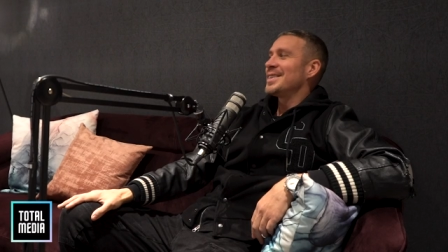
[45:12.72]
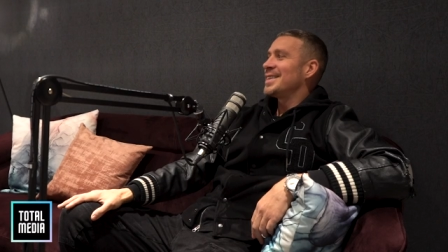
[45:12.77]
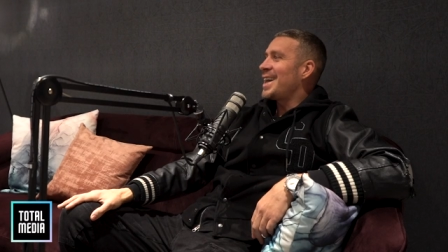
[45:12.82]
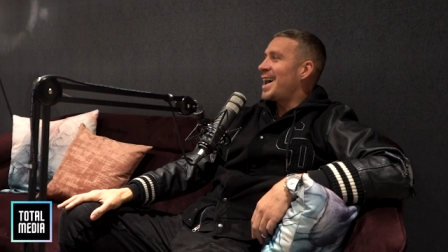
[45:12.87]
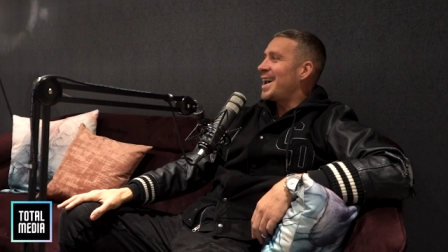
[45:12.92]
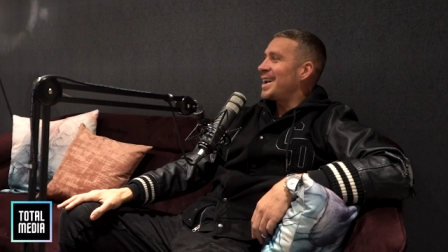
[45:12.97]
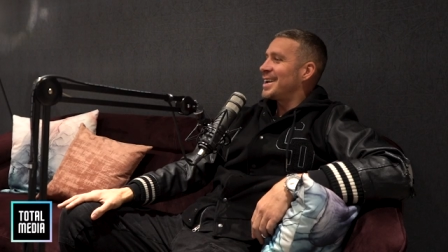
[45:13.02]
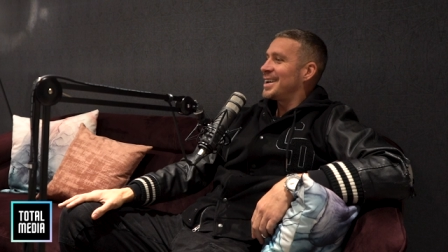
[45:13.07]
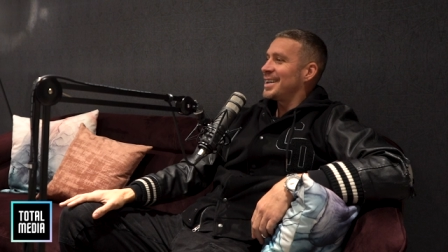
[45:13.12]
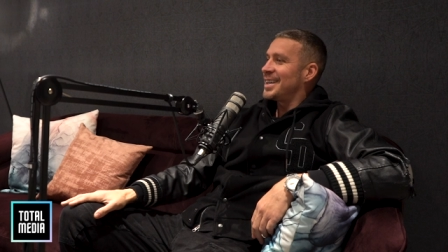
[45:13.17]

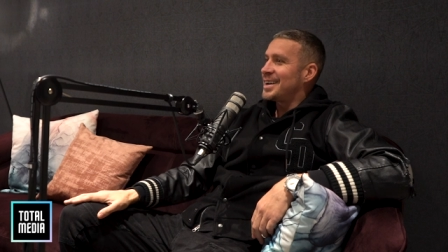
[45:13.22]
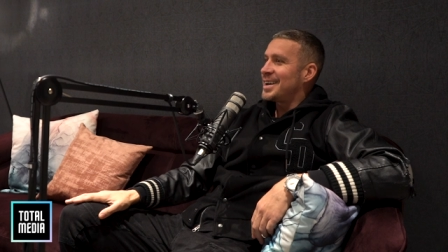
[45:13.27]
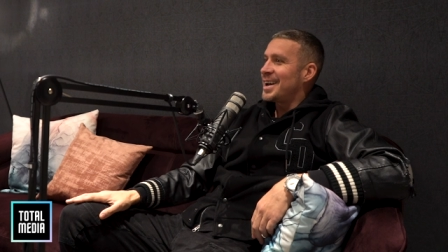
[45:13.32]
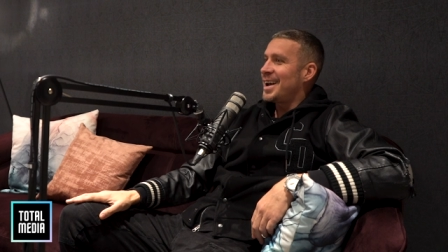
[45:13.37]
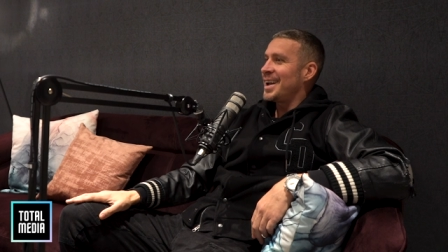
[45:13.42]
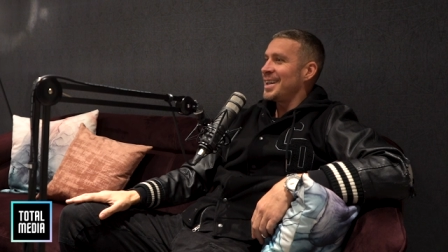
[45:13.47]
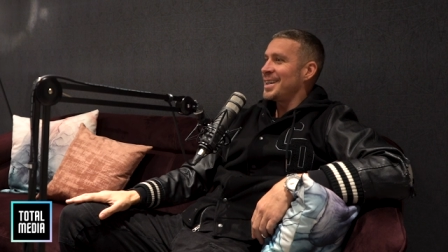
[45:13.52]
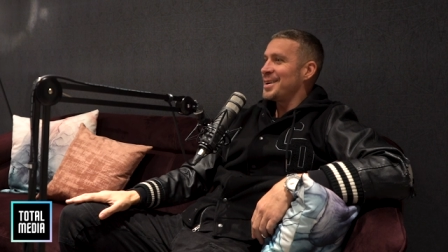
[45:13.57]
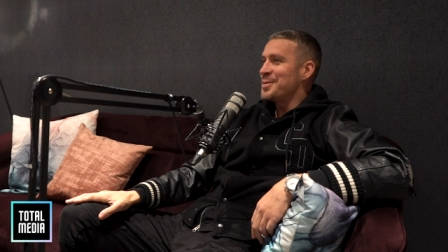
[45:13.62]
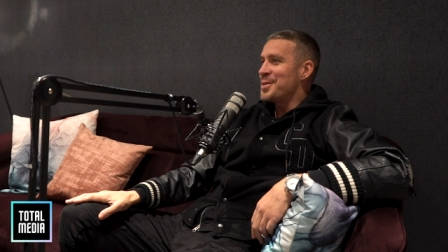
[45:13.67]
that could have
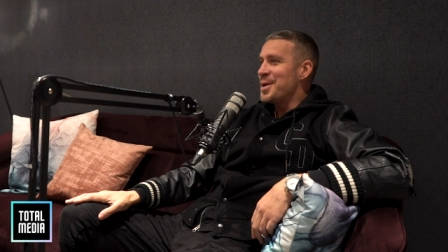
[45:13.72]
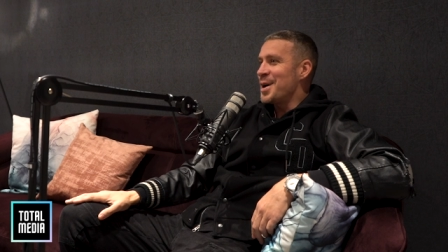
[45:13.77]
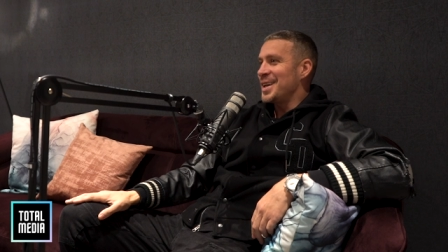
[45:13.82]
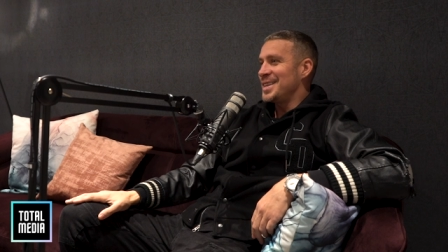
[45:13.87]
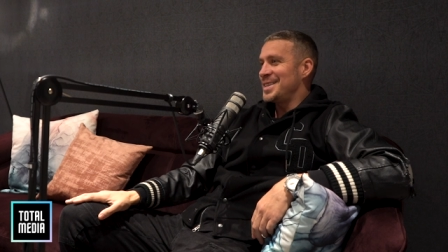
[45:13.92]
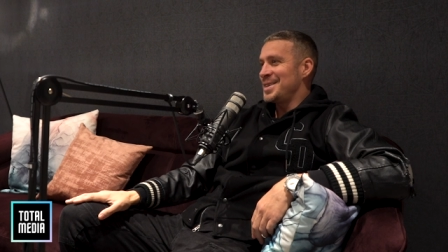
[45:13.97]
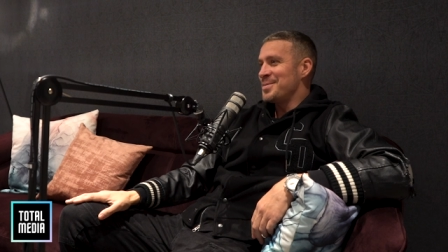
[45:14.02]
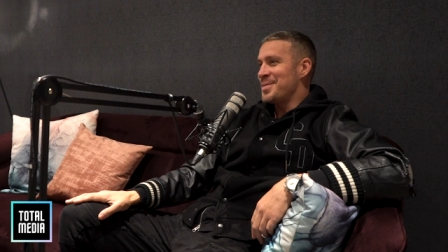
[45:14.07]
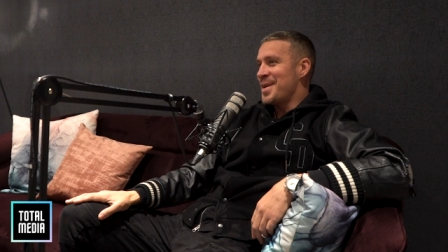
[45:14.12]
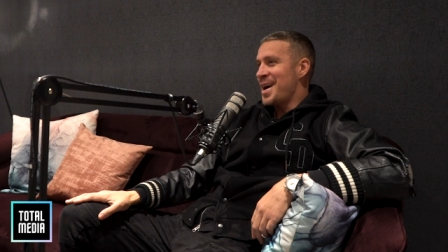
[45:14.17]
kind of
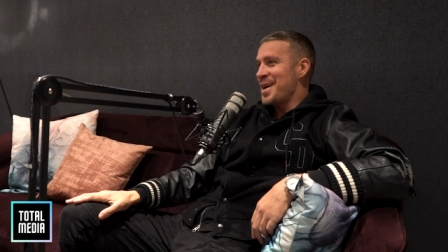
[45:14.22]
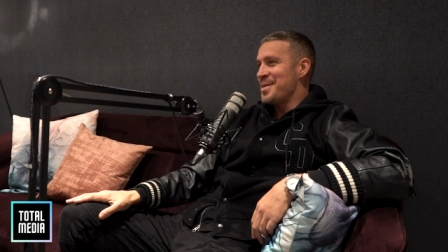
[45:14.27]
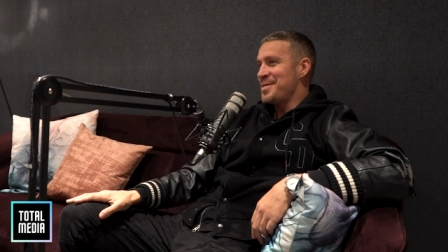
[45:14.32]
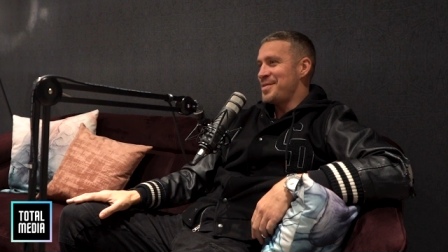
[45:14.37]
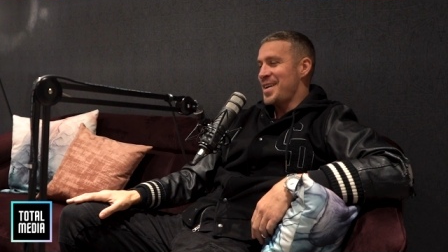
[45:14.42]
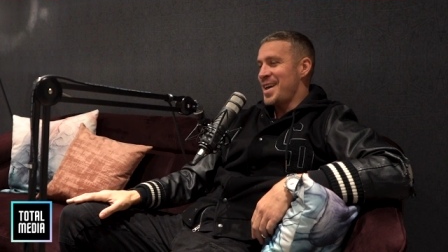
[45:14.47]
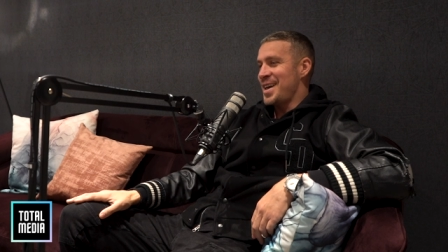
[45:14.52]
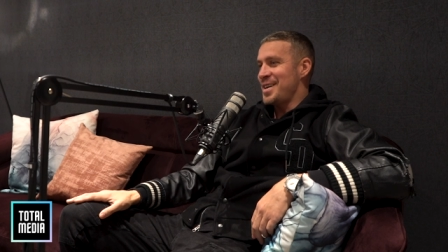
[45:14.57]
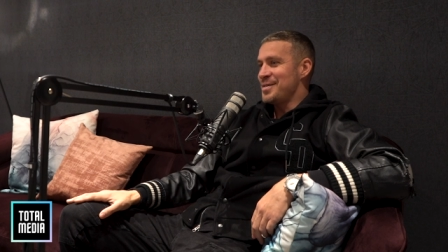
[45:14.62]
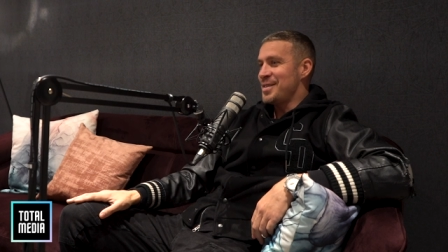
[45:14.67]
worked in my
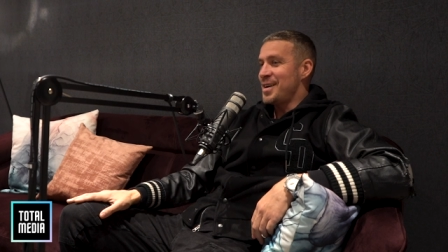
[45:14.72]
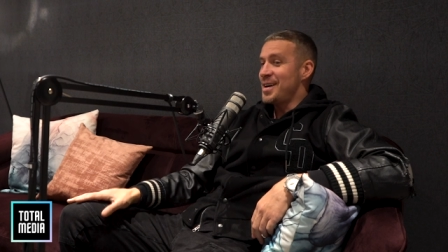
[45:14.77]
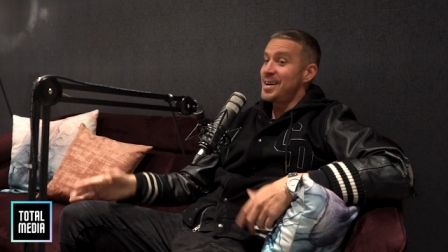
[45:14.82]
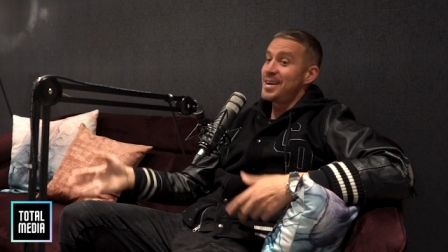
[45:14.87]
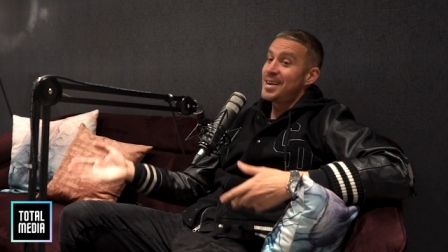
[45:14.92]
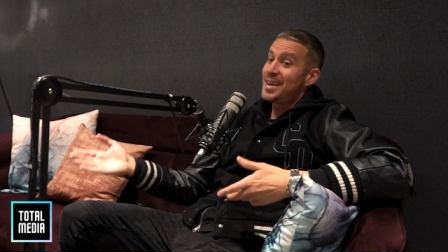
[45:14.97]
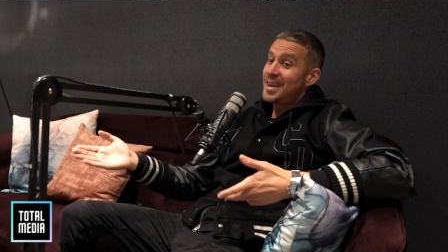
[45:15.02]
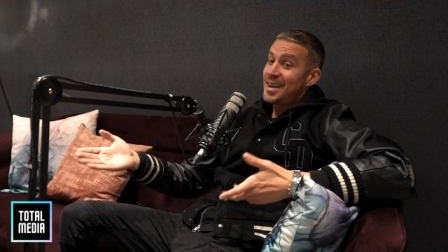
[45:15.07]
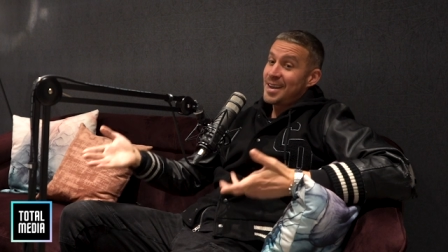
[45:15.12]
favor.